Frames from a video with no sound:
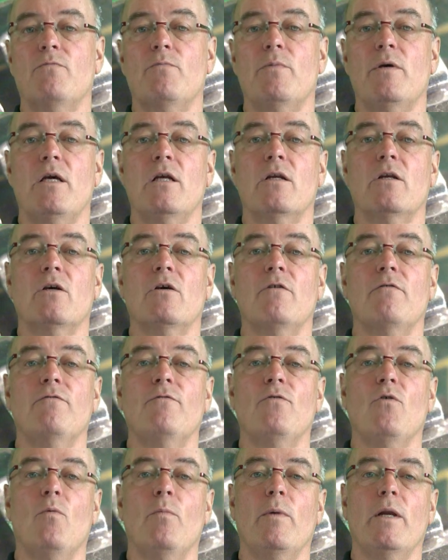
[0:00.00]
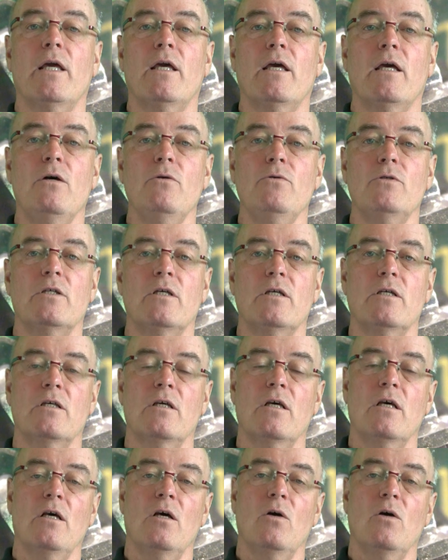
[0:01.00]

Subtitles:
have been conformally coated,